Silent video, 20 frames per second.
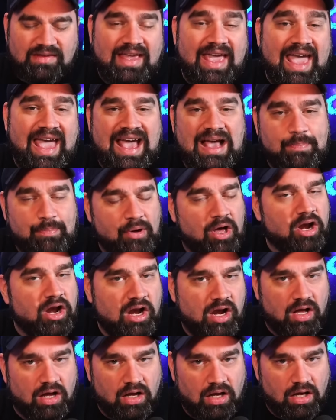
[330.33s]
cap on
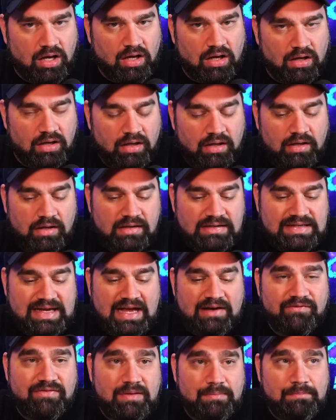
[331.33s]
it all to
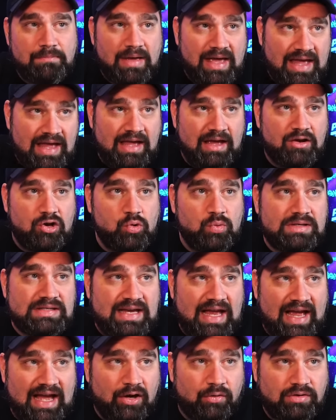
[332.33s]
have the man who
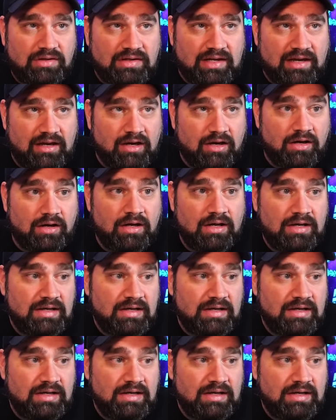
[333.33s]
is out there